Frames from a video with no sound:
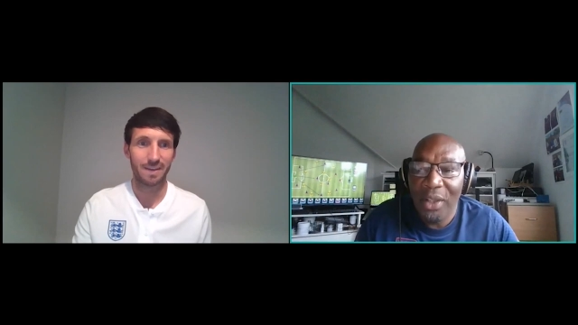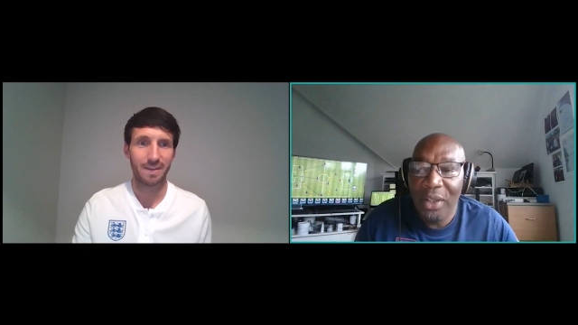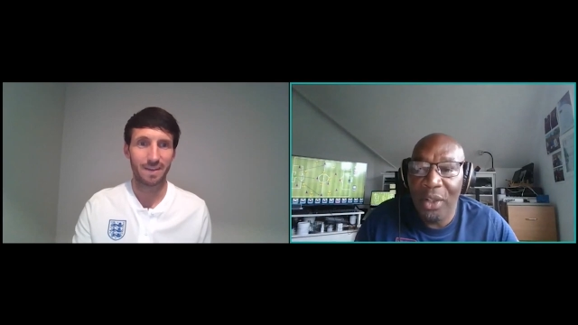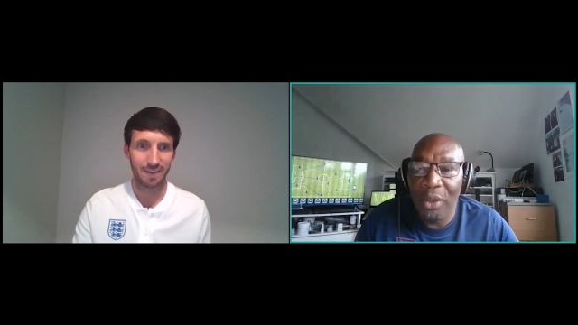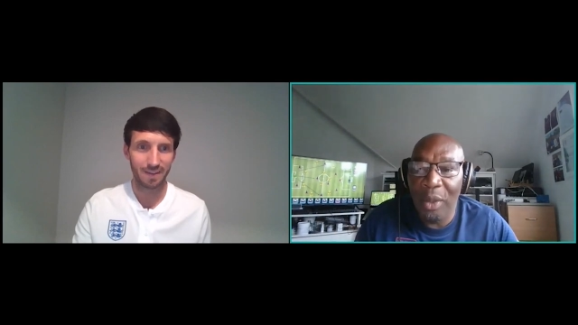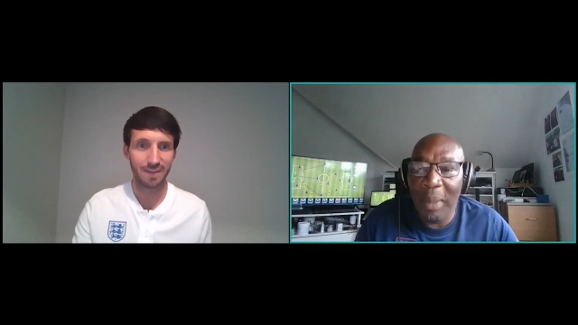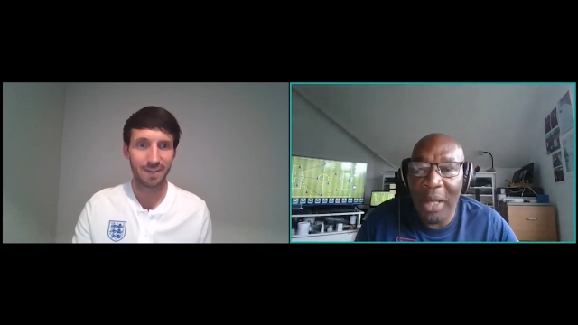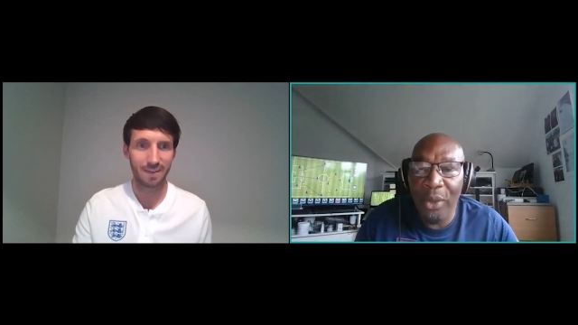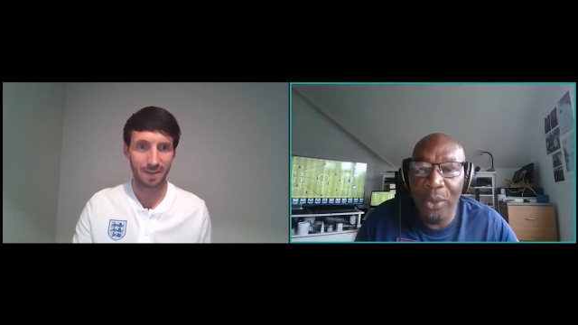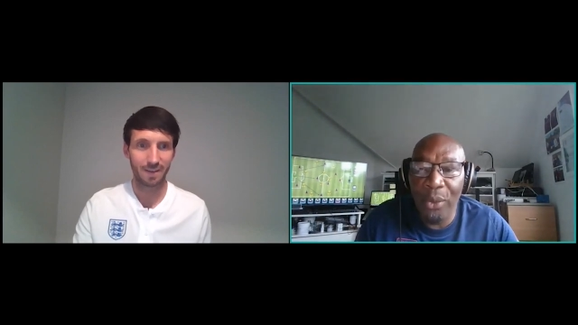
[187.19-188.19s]
Speaker 1: You know, no
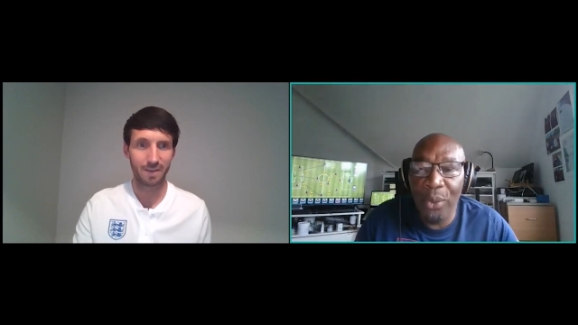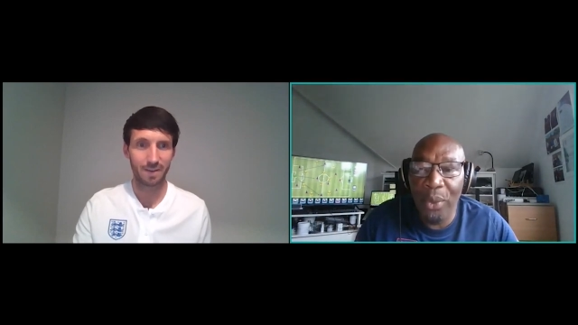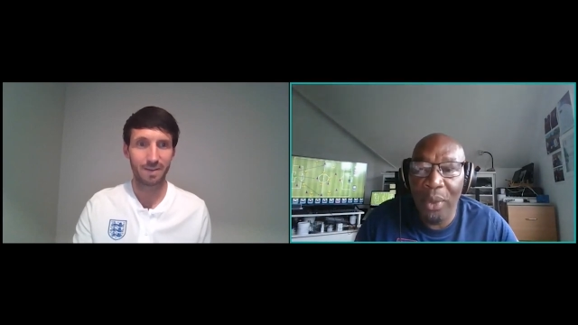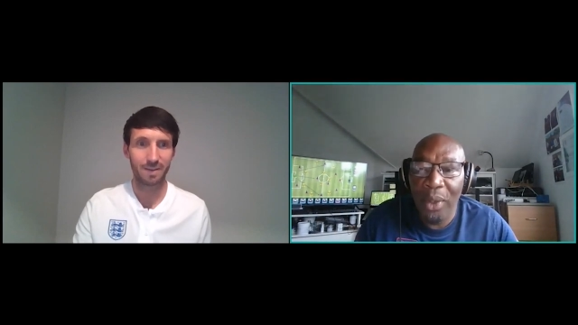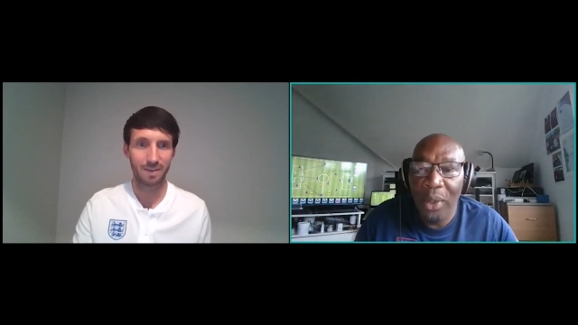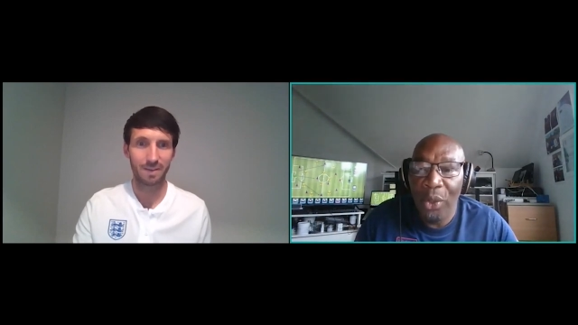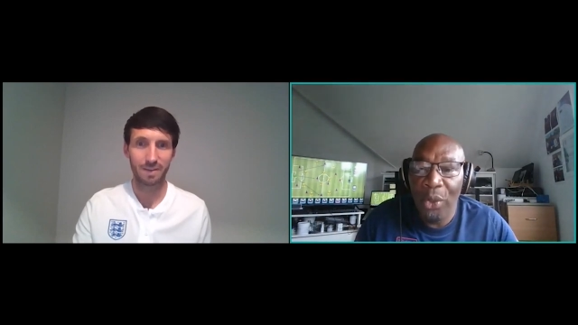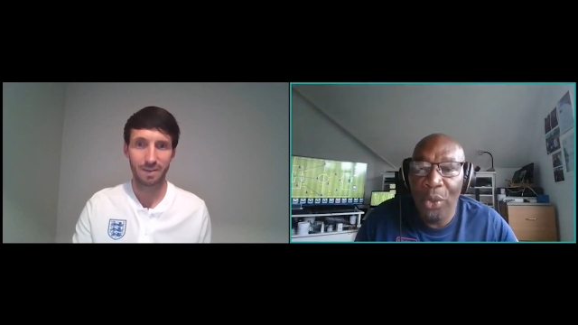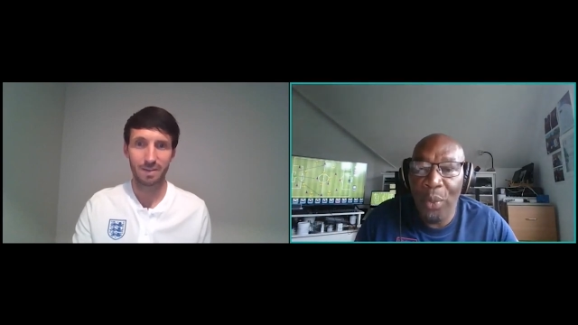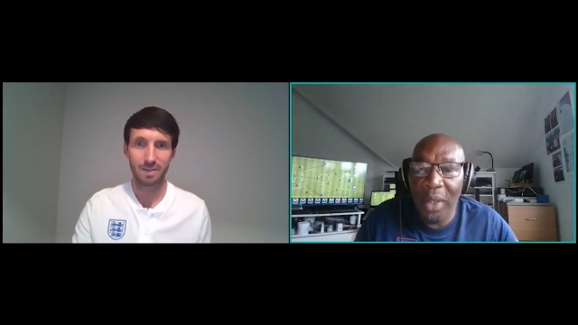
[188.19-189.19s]
matter who
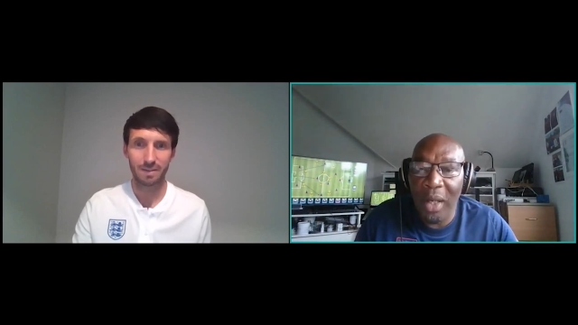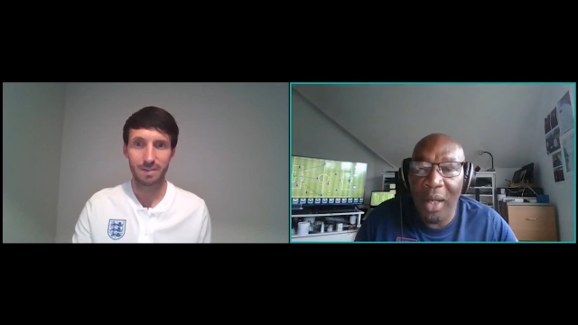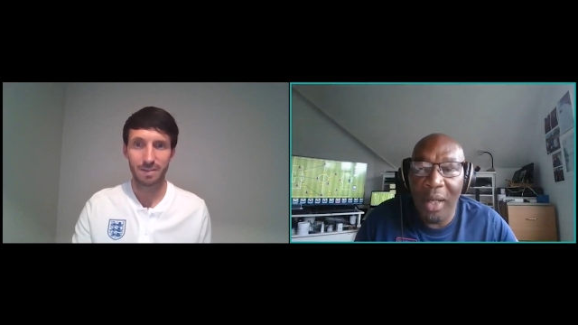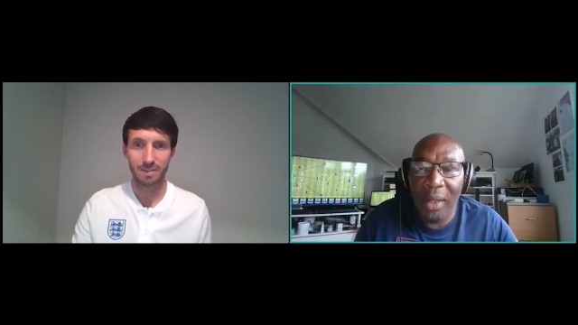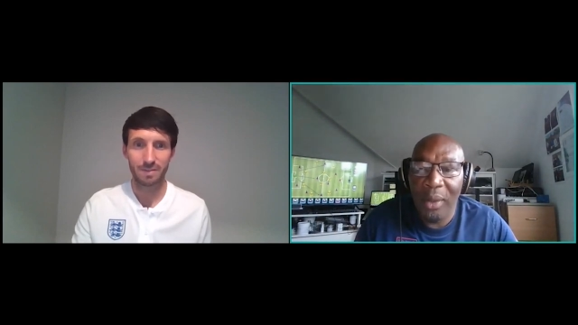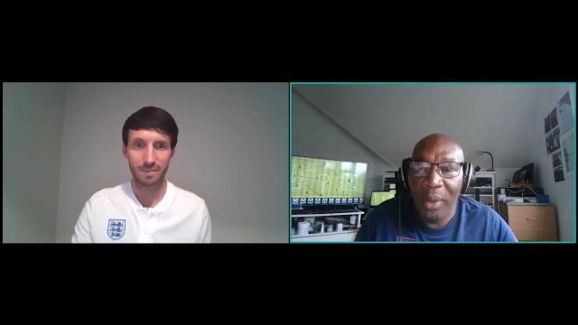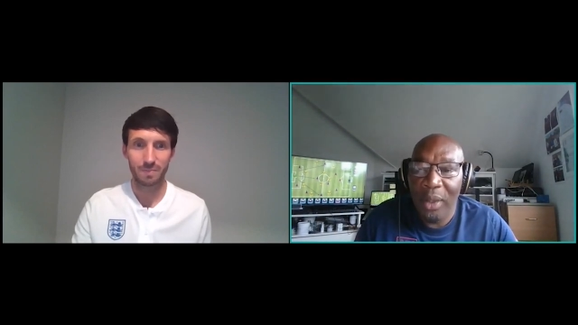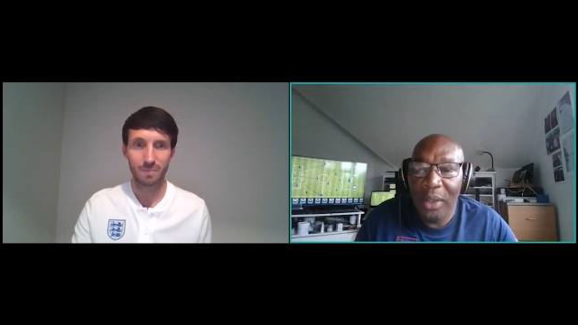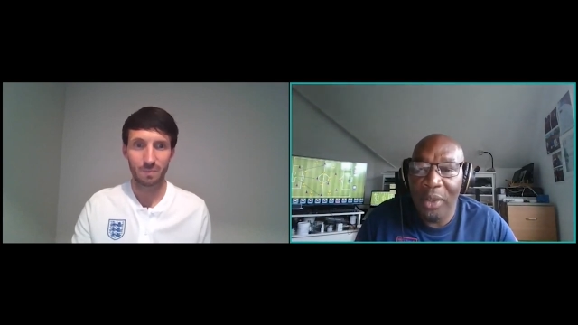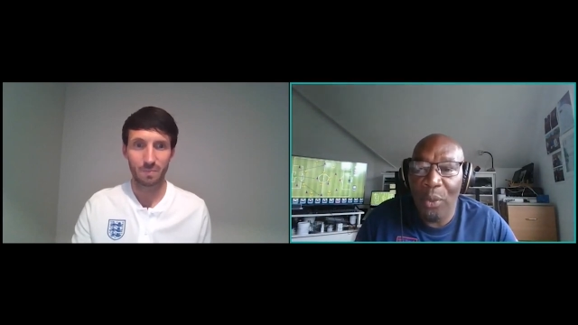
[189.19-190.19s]
who we are,
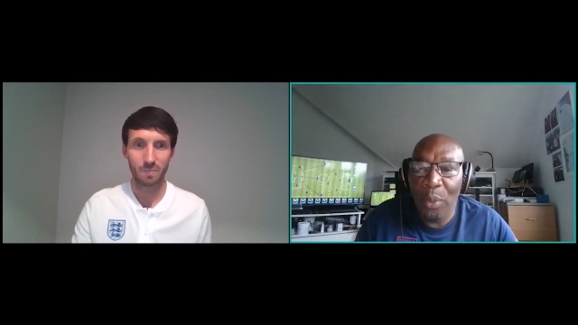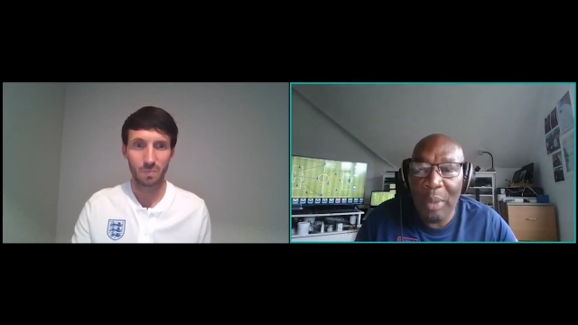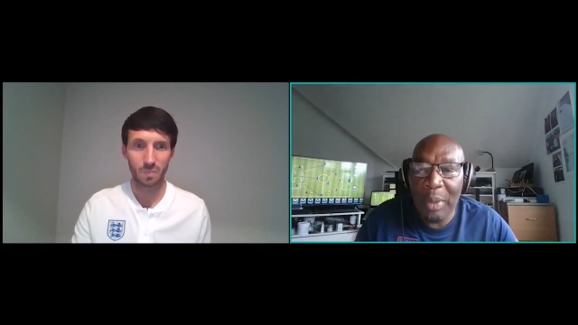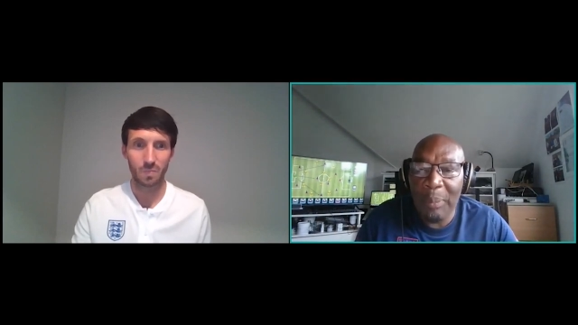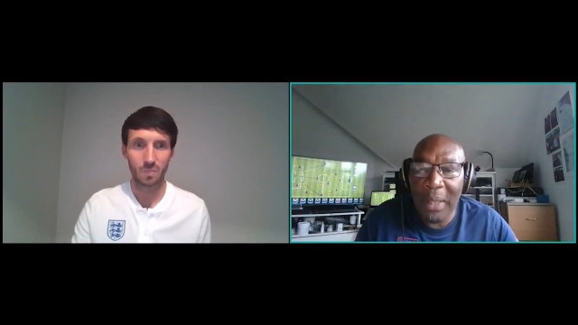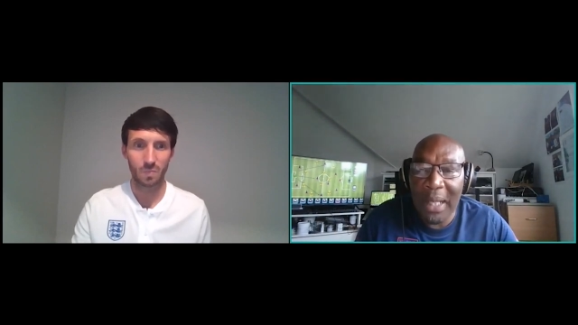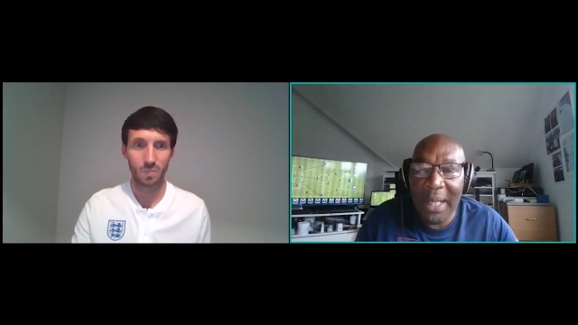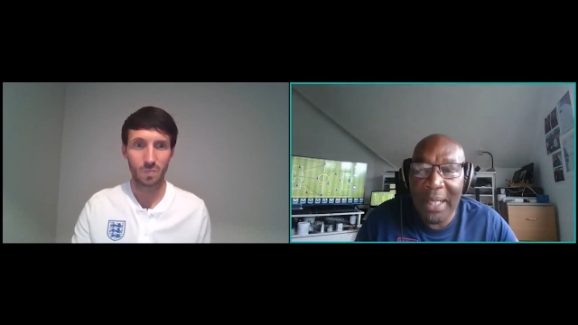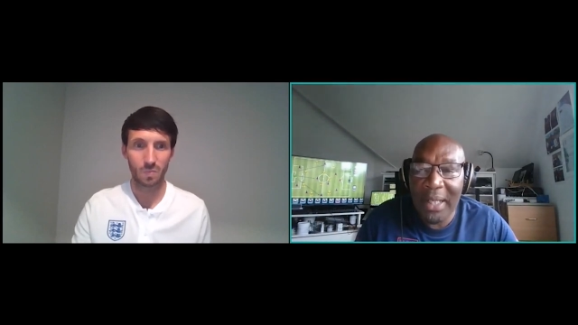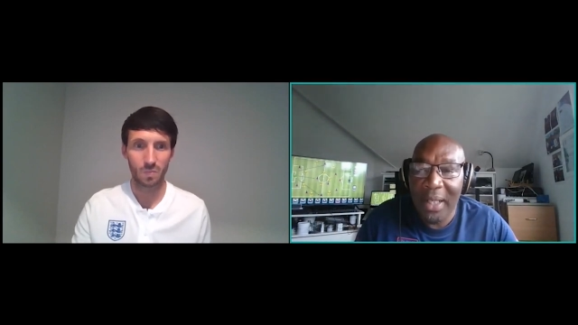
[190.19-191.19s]
you know, where we play,